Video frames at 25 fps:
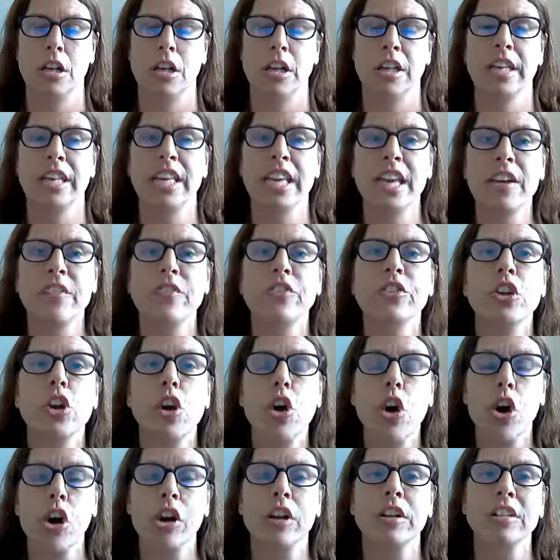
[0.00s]
Give your
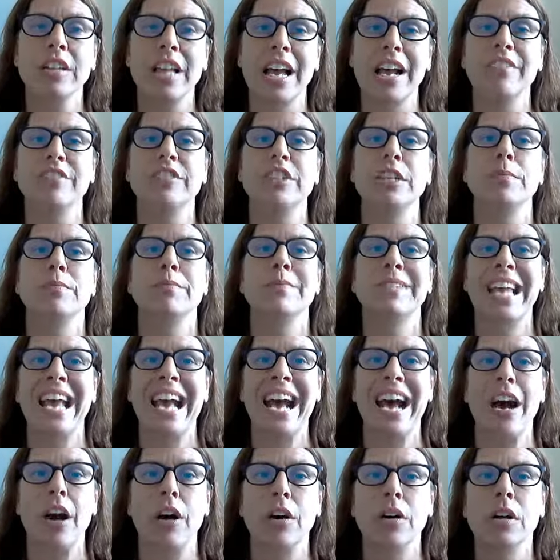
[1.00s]
heart and life to him
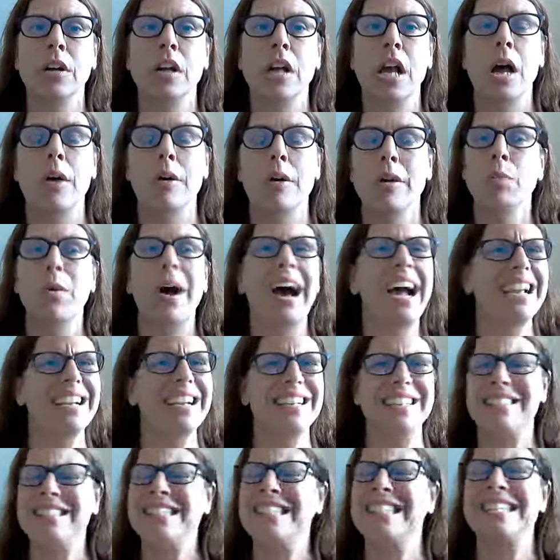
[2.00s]
now. I mean, why,
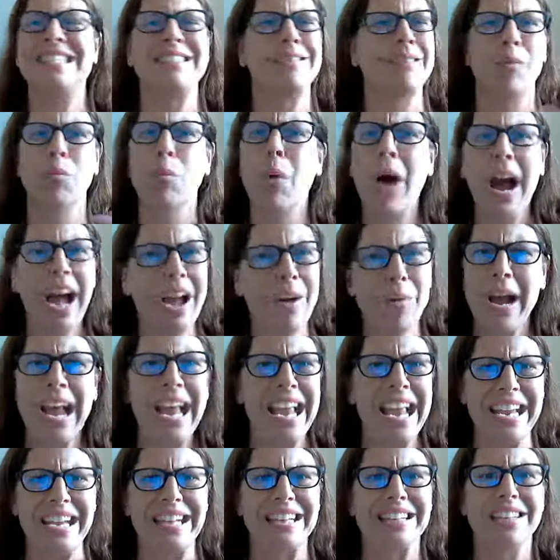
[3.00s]
why
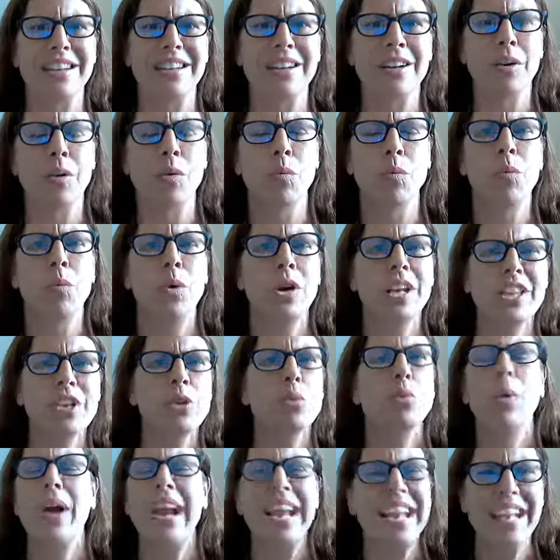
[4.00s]
wait? What are you
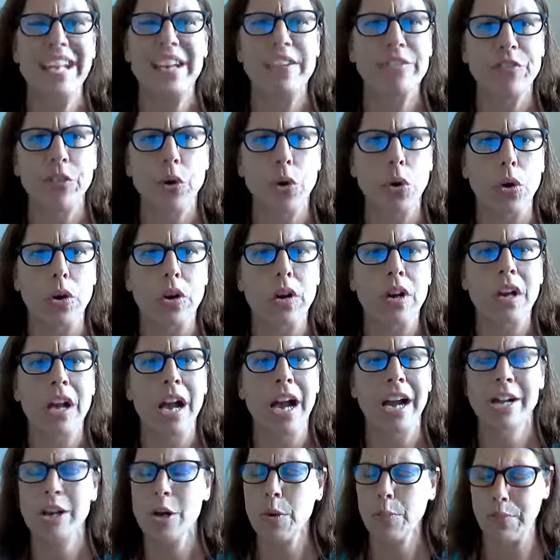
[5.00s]
waiting for?
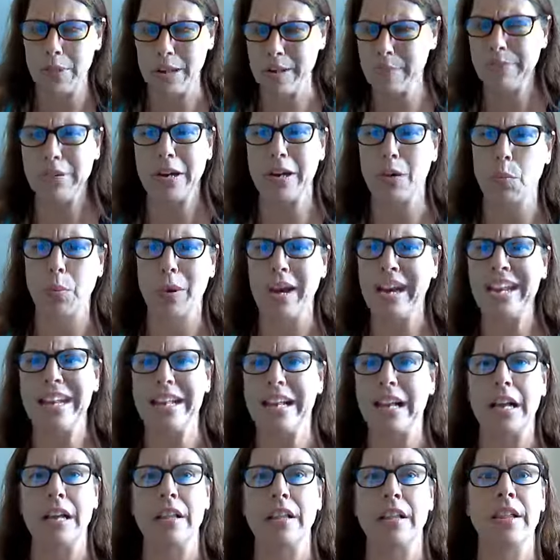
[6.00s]
I know people are
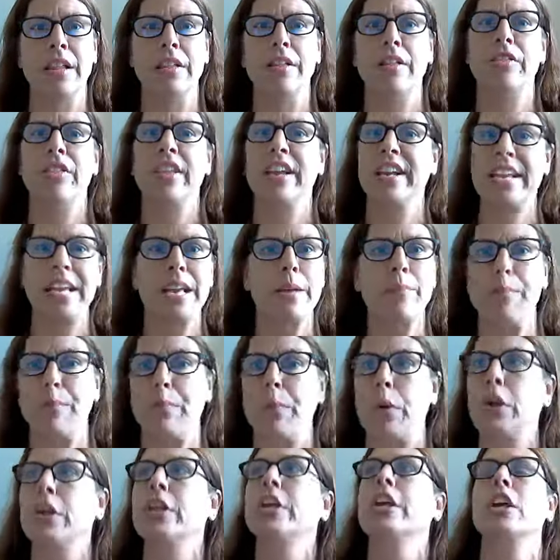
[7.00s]
waiting and they keep
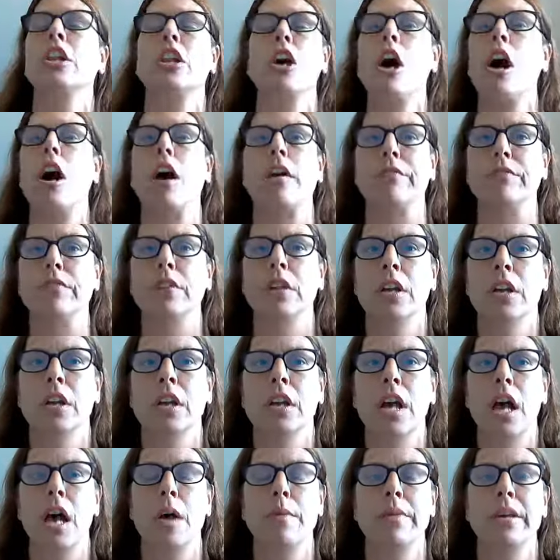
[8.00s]
putting it off.
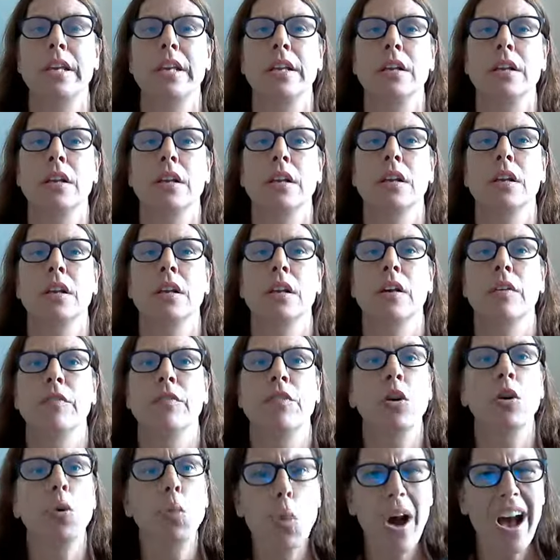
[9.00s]
I mean,
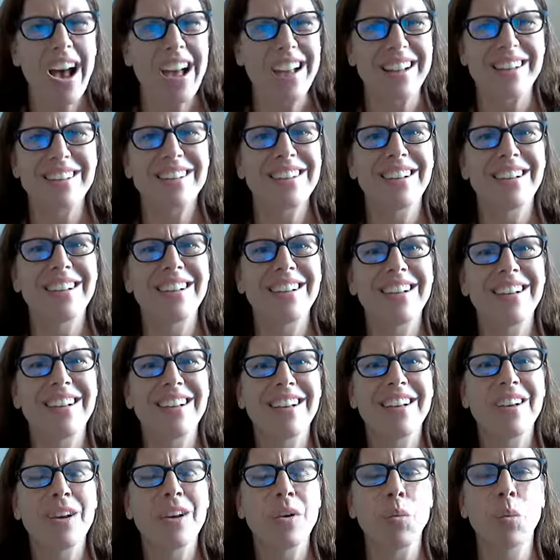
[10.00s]
for what?
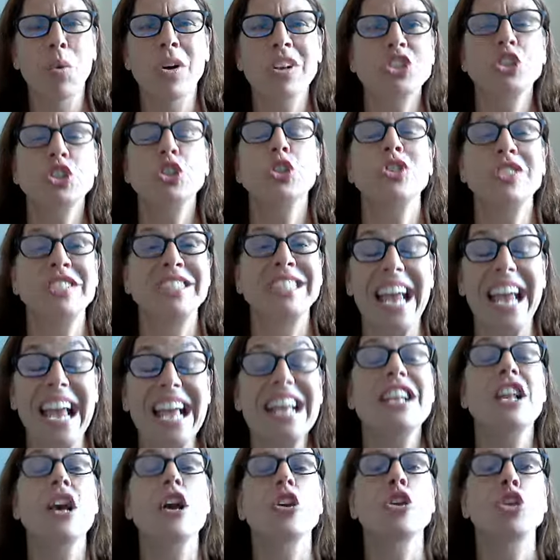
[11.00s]
Once you're
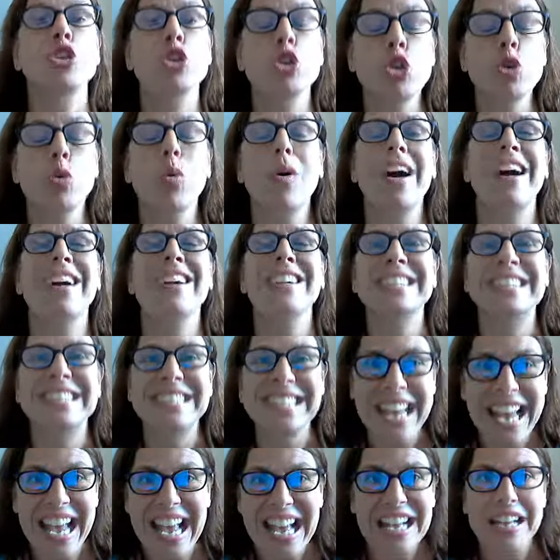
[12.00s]
dead, you are
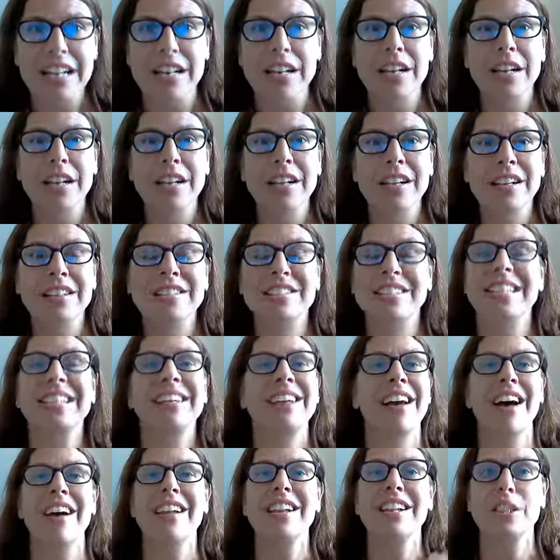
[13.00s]
dead. See,
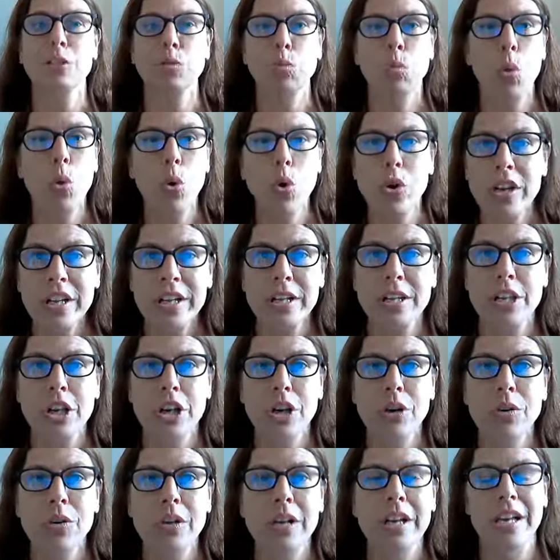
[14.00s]
God is warning
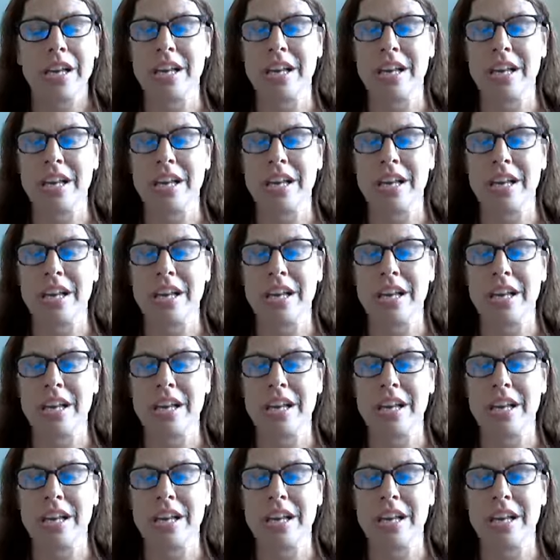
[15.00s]
you.